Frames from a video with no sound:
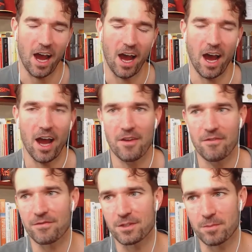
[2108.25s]

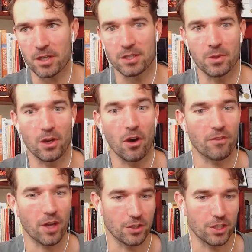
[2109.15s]
I've spoken to a lot
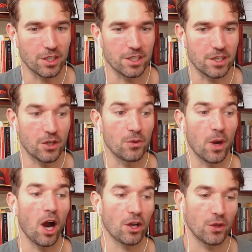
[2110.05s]
of coaches who
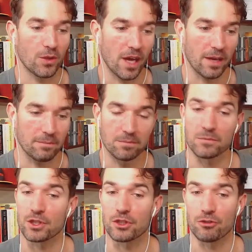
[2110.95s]
argue that
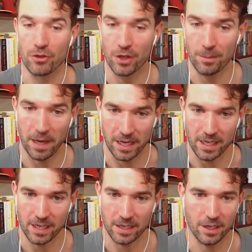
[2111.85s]
to truly
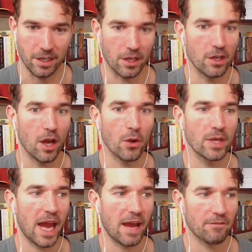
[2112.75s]
peak, you
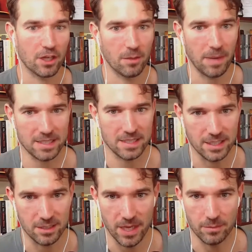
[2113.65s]
only have the capacity
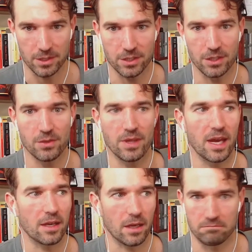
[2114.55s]
to be able to do
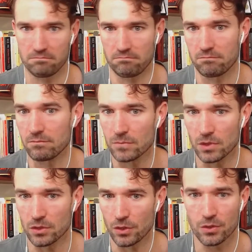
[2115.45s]
that like
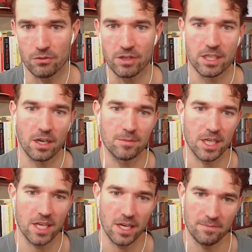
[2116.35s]
2 to 3 times a
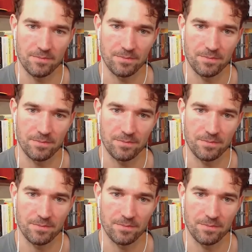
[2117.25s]
year.